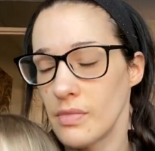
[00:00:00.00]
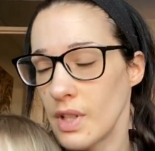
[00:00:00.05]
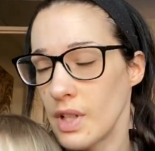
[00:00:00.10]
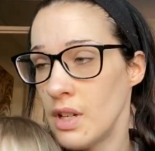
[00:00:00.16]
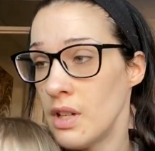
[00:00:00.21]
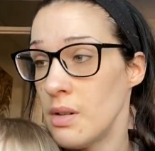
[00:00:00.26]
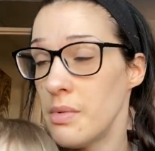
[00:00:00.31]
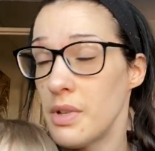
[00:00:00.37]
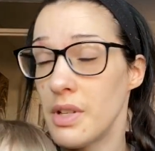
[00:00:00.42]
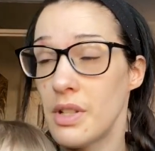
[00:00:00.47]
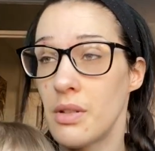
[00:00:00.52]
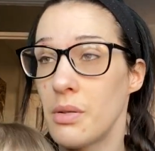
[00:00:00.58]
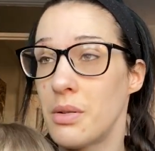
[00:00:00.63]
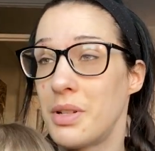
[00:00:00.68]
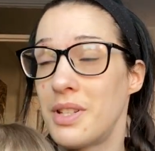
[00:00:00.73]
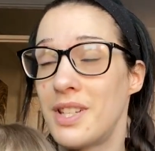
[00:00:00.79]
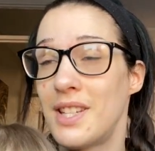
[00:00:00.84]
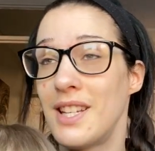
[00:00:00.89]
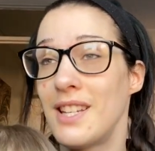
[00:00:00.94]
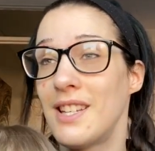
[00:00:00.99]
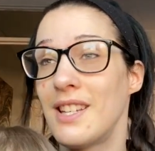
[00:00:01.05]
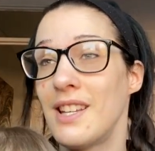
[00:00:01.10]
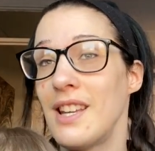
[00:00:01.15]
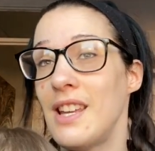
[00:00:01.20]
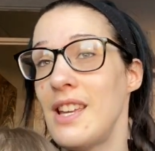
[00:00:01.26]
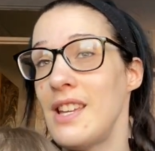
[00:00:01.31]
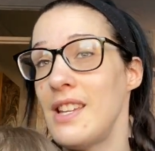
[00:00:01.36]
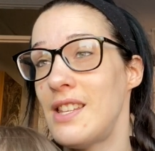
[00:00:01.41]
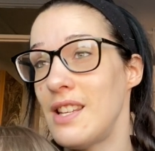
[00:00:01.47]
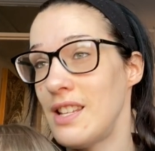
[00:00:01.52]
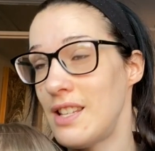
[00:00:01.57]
I'm exhausted. Edie